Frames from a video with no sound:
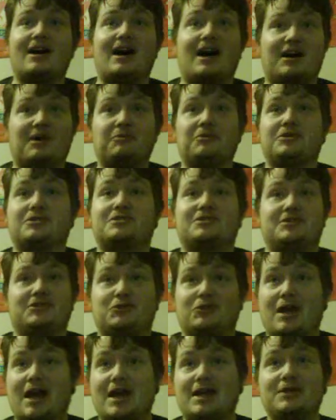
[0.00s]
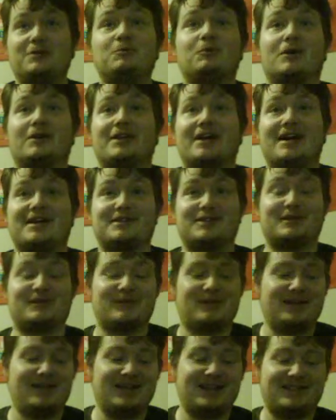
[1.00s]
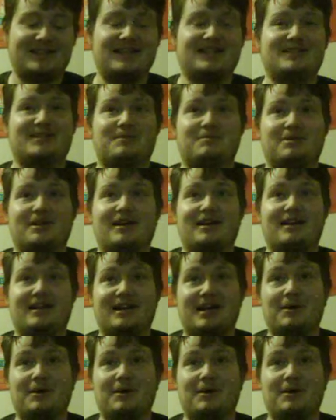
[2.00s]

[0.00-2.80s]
obviously, to anyone that has a 3DS that has not played it,